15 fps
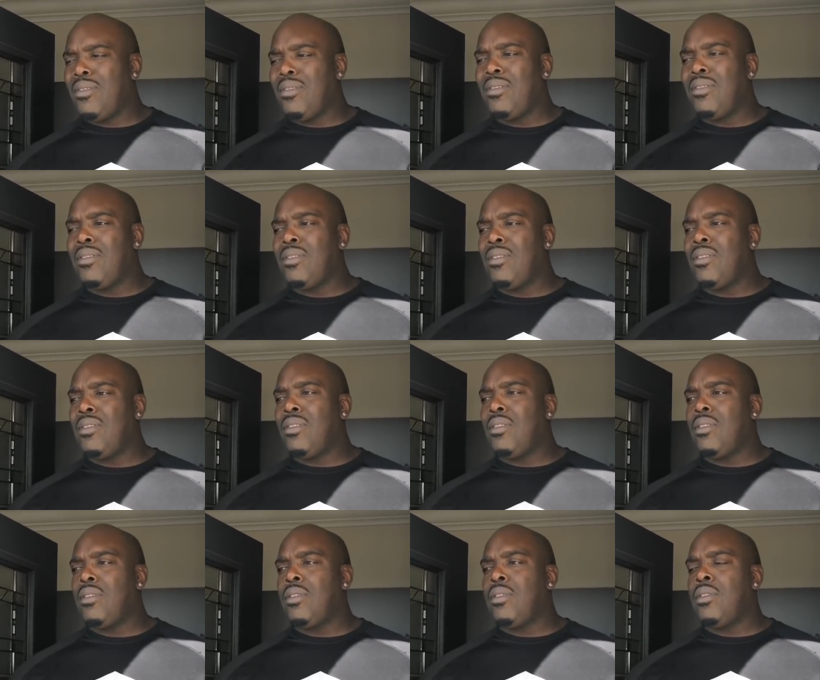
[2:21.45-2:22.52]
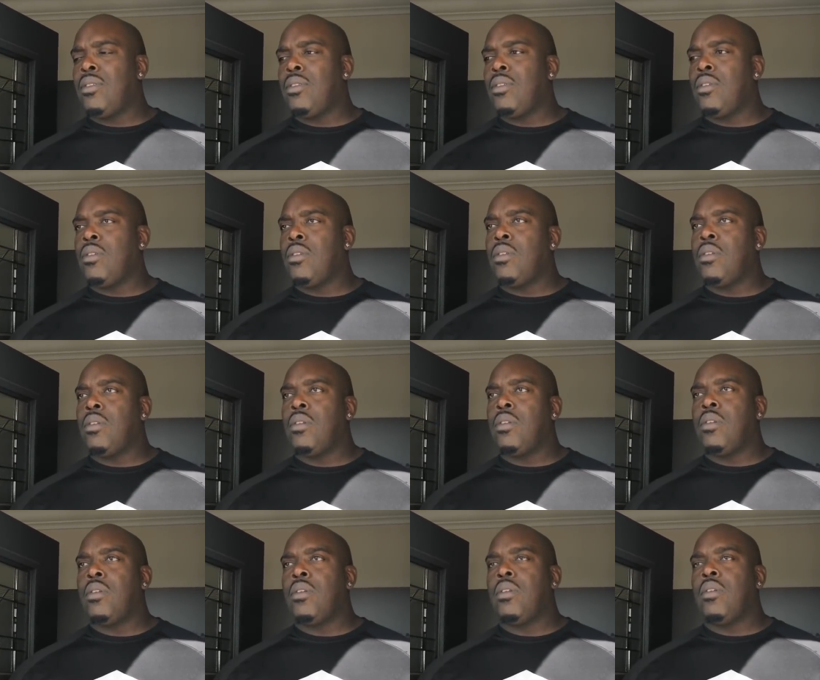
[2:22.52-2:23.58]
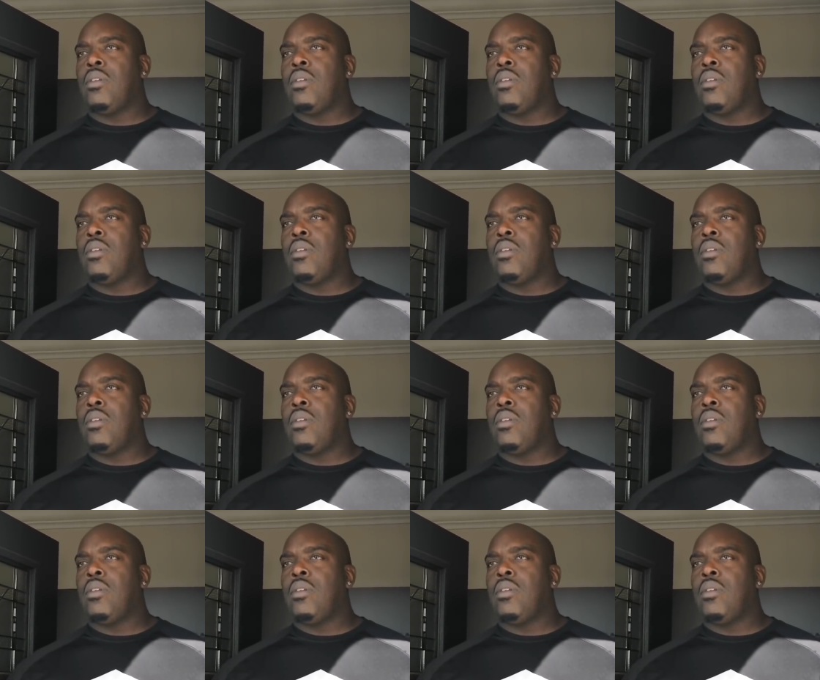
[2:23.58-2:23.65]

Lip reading: Nobody speaks.